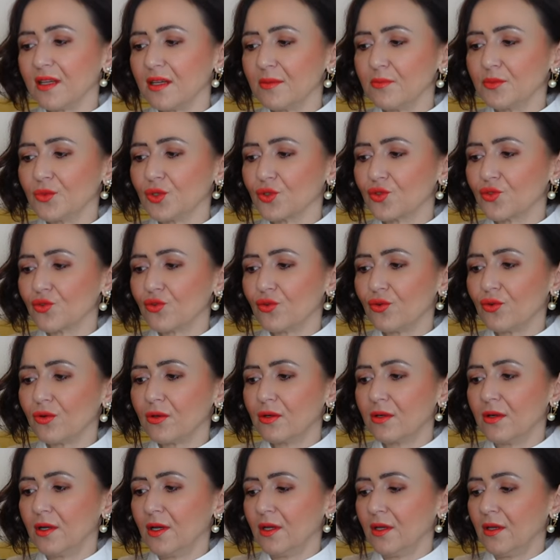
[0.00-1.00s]
I'm not
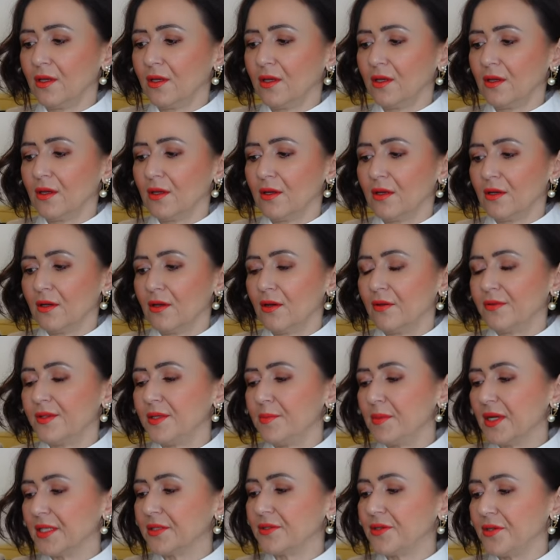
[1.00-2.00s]
sure of
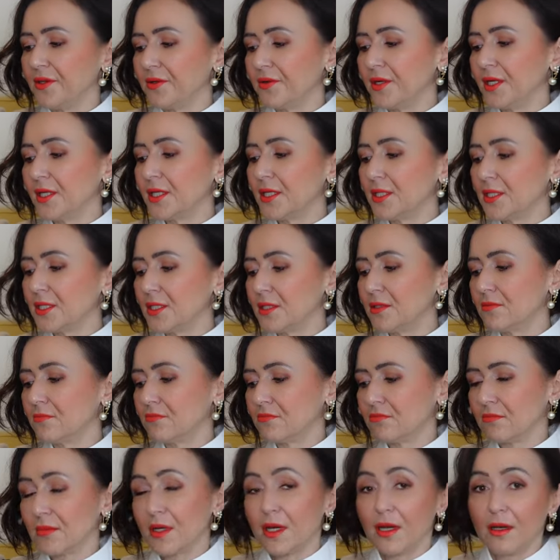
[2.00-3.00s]
the material.
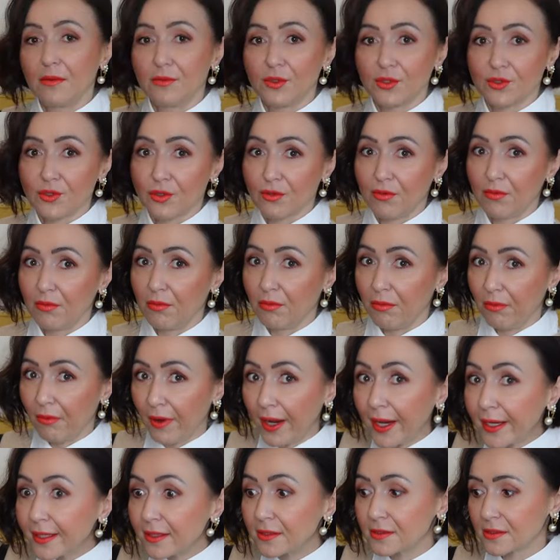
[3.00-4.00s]
I'm not sure
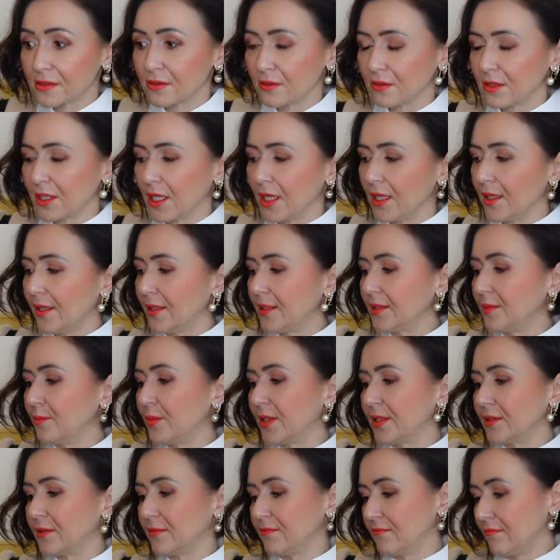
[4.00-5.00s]
why it's not nylon,
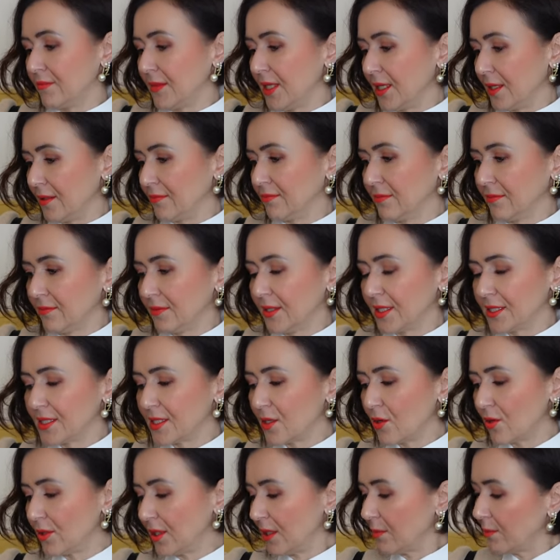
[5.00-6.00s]
but yeah, that's
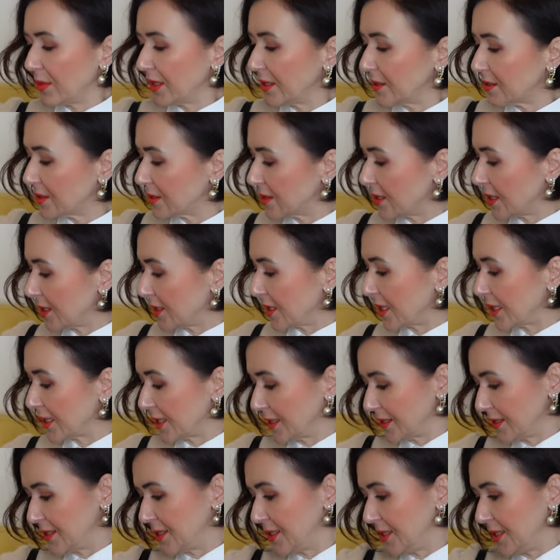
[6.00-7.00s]
the only bits that I
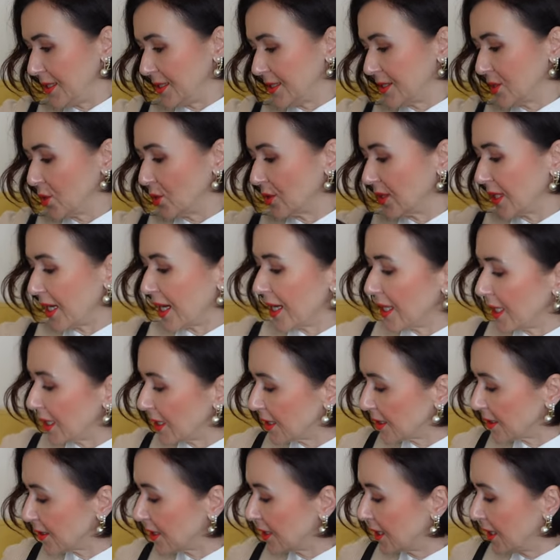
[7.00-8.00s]
can see. It's not
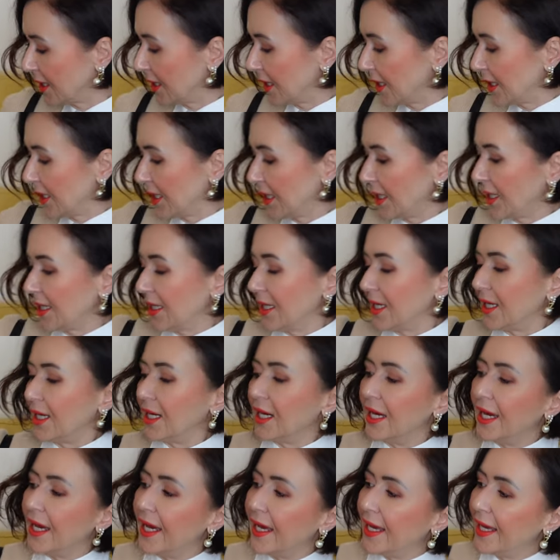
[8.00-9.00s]
nylon,
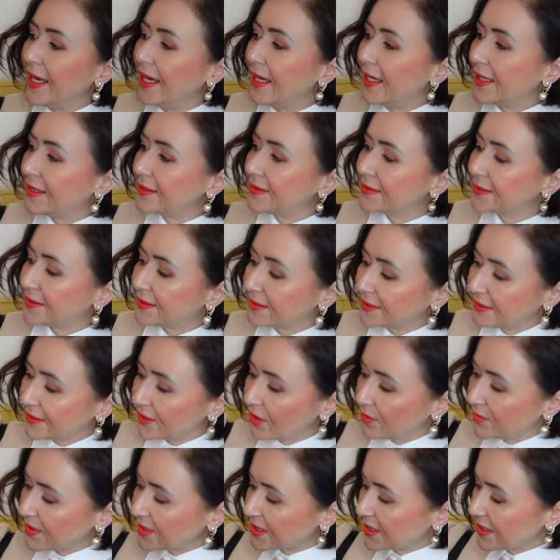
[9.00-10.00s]
and
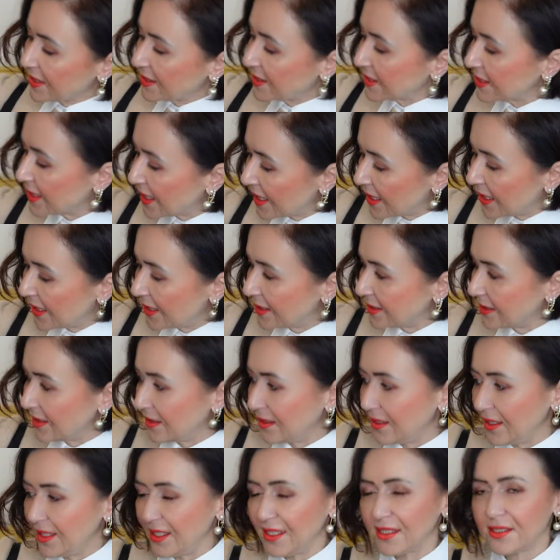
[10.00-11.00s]
obviously it's lined.
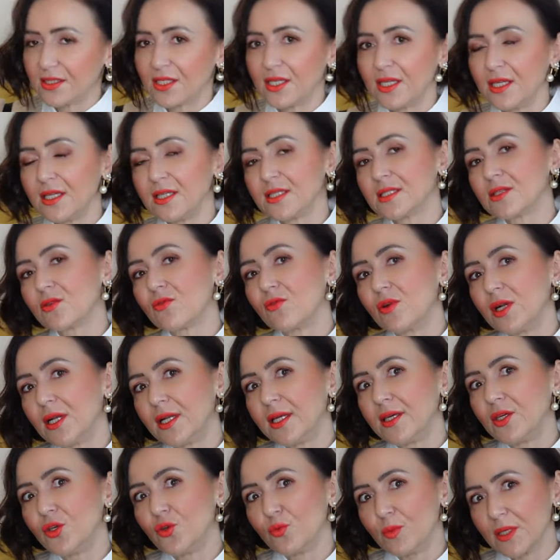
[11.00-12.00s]
It is
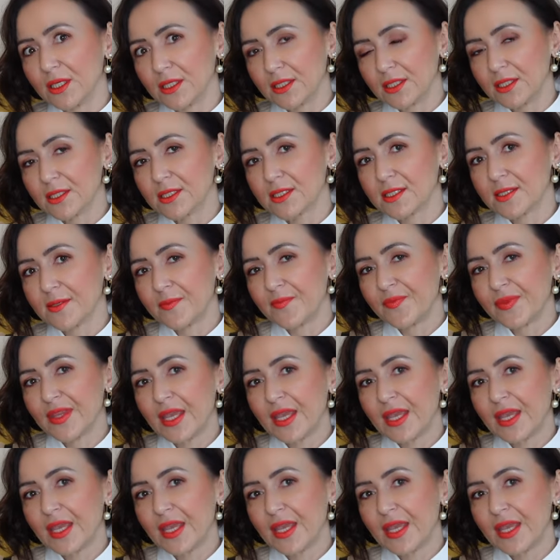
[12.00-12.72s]
really humongous.